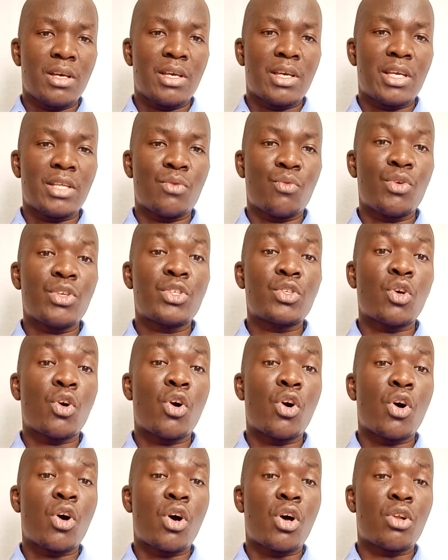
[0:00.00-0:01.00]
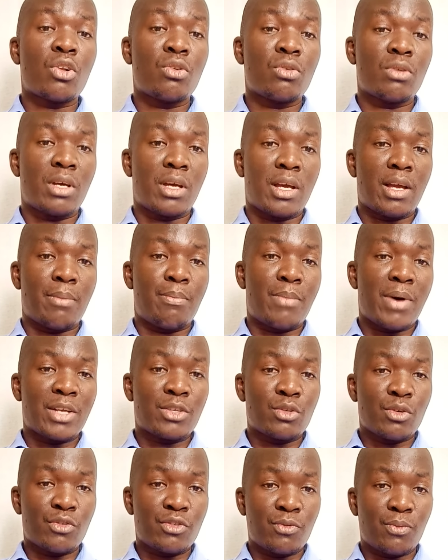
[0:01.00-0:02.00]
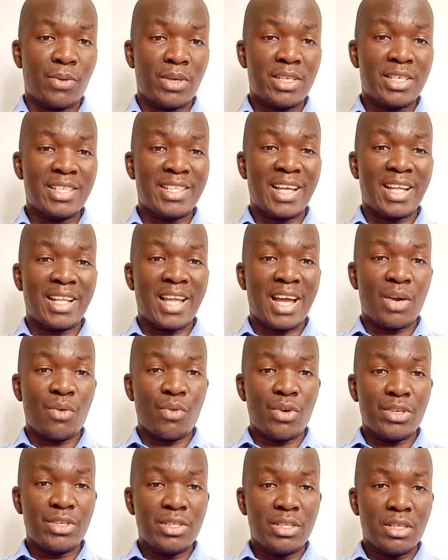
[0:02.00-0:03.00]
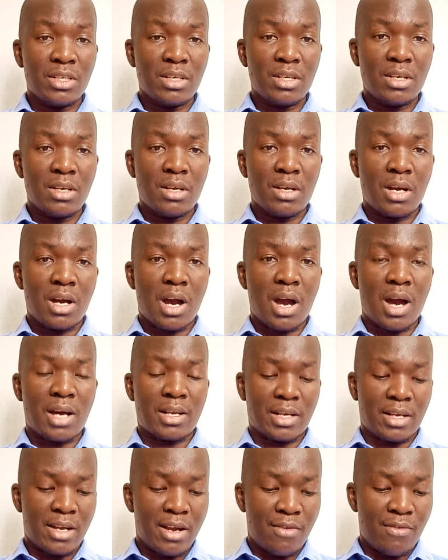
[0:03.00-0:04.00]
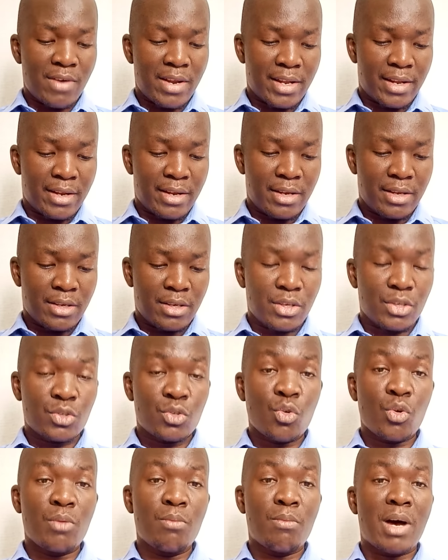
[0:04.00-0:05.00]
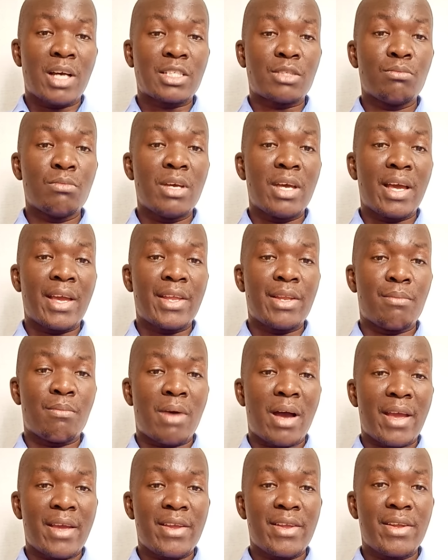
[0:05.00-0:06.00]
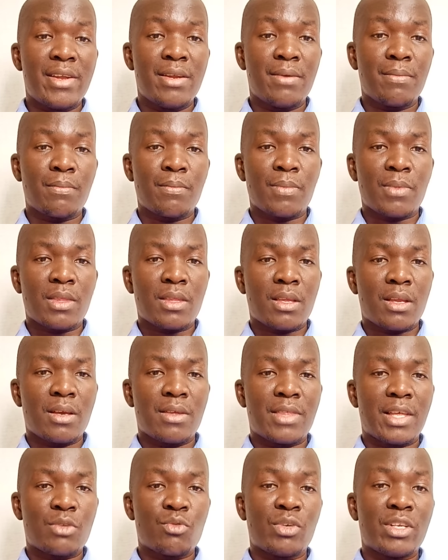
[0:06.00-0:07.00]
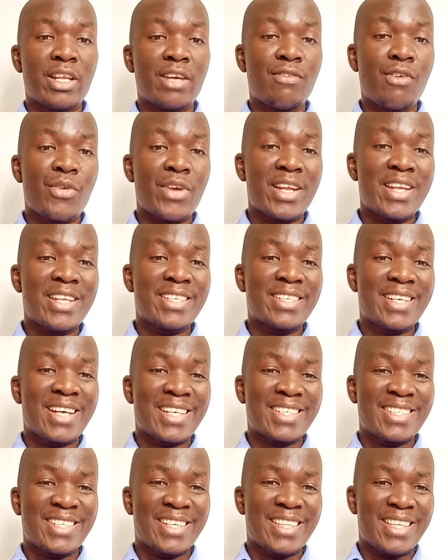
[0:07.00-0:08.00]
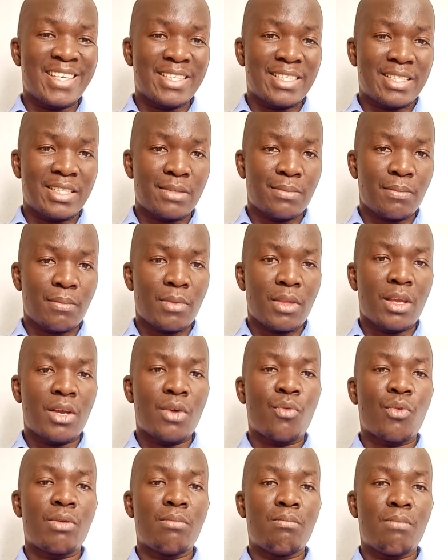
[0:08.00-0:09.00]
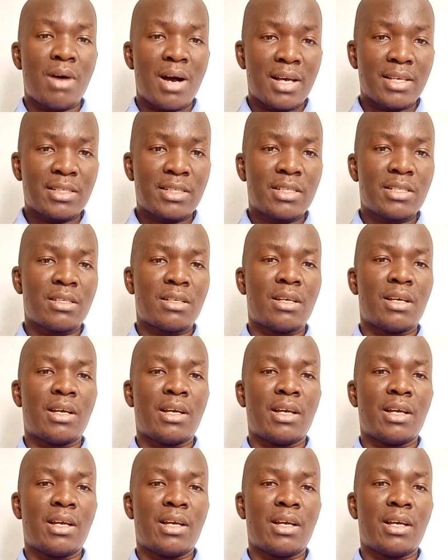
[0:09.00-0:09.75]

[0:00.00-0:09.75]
in which all parts of speech in a language are governed. So we must bear in mind that whenever we are discussing this, we must